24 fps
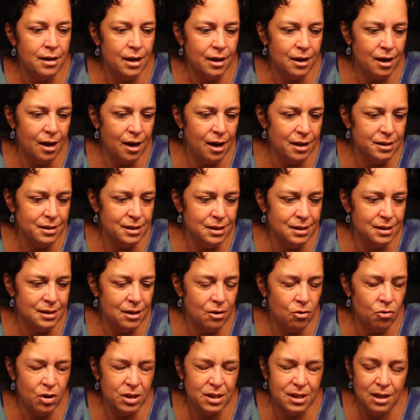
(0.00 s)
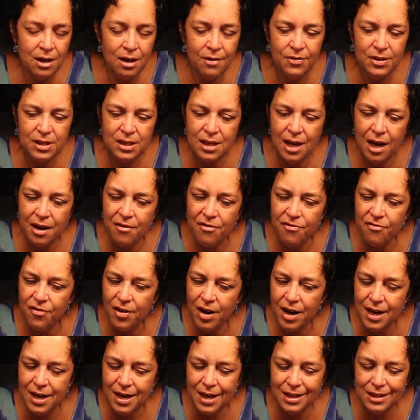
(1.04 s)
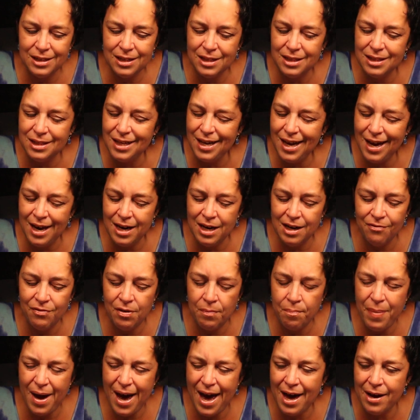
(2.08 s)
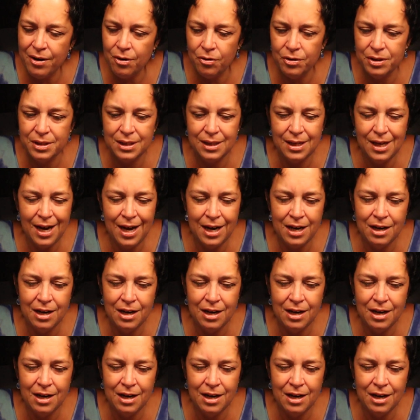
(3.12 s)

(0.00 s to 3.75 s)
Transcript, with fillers: that causes or it's, if it's not a fight it's just the end of a battle it's the